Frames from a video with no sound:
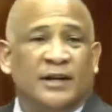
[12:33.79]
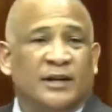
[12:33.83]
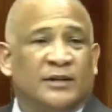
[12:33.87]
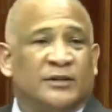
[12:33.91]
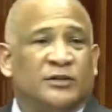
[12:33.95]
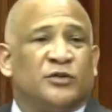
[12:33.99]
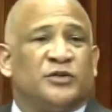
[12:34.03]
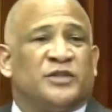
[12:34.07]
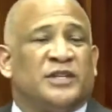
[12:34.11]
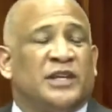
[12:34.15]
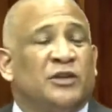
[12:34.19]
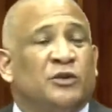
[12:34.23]

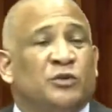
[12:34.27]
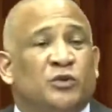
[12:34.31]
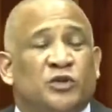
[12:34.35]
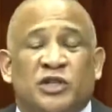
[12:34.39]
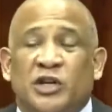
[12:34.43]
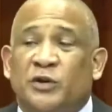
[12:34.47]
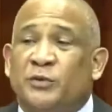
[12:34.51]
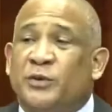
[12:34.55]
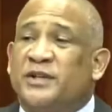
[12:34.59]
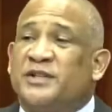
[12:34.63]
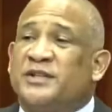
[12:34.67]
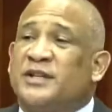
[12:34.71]
So St.
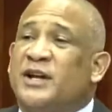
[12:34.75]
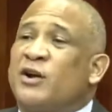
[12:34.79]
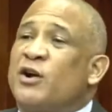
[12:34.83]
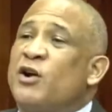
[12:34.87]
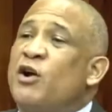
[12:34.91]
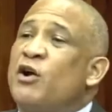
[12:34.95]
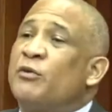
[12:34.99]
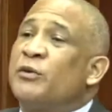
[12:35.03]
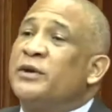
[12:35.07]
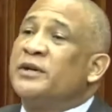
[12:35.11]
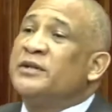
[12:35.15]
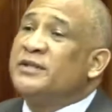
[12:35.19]
Lucia was a
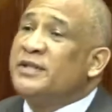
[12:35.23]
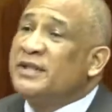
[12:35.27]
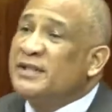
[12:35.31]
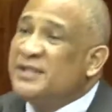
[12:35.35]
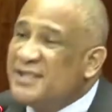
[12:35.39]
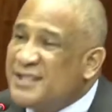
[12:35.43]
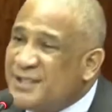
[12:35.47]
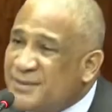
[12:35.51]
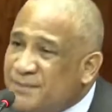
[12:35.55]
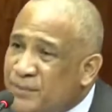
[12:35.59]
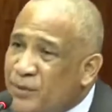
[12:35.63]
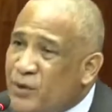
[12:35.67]

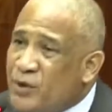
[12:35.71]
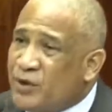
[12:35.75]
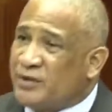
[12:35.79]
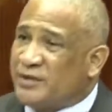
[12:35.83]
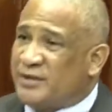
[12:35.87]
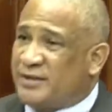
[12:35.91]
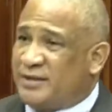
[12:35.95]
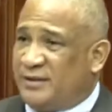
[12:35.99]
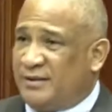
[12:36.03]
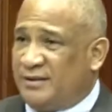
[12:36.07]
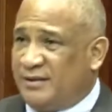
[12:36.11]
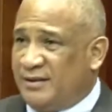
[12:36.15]
quarantine
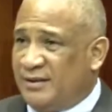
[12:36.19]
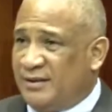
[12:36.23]
spot.